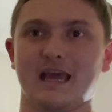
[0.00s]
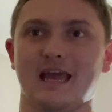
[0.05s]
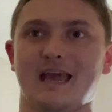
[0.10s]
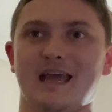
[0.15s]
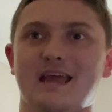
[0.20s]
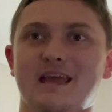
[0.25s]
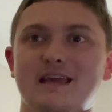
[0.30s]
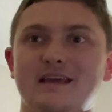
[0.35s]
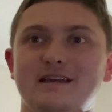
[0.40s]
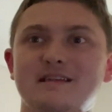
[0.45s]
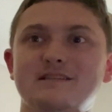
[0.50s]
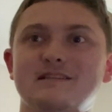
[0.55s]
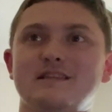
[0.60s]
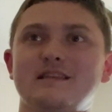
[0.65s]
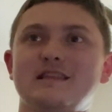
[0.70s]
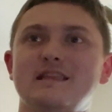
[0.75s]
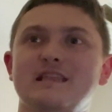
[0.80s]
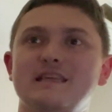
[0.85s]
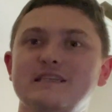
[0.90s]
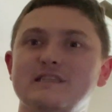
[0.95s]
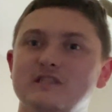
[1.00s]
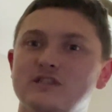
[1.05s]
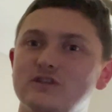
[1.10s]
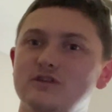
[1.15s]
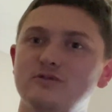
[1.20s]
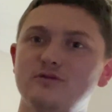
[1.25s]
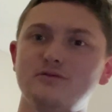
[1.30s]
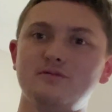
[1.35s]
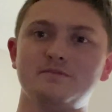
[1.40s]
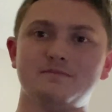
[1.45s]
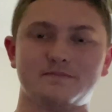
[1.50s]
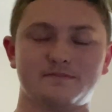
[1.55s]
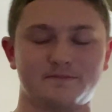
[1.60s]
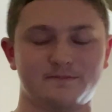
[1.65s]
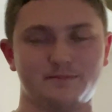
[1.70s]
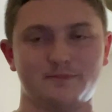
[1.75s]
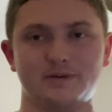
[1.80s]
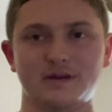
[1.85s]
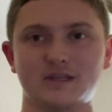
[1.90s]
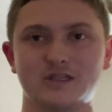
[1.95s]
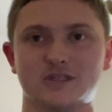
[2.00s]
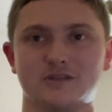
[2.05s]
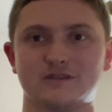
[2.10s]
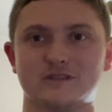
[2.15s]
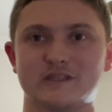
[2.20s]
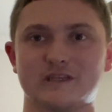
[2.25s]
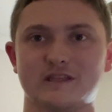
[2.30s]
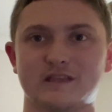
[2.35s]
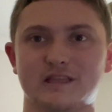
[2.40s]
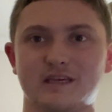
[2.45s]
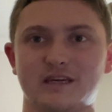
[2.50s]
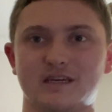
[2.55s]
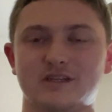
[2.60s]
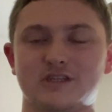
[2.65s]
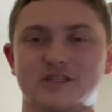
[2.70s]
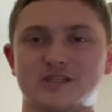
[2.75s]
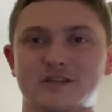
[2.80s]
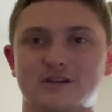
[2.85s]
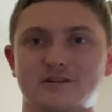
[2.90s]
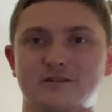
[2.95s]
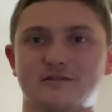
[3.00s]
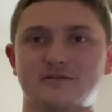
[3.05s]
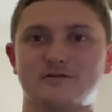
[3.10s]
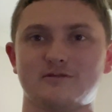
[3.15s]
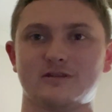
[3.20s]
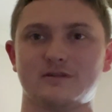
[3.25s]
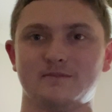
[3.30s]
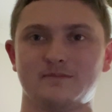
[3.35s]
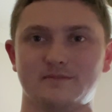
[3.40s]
and these new pictures that they showed